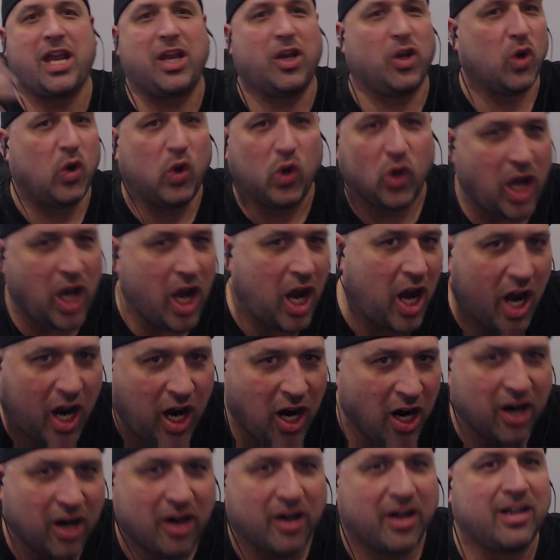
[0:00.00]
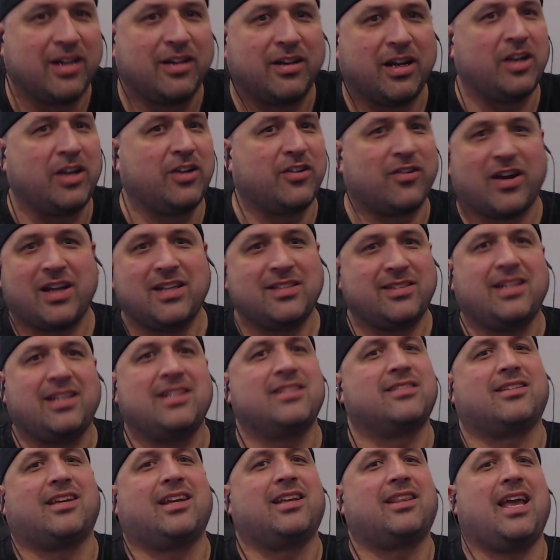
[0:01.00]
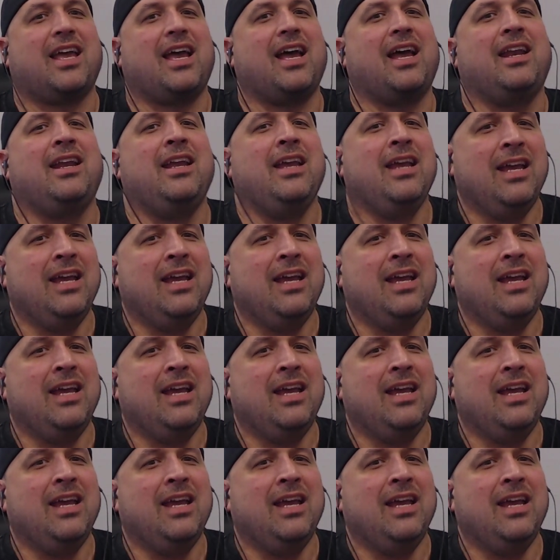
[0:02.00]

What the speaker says: your whole car and craziness like that,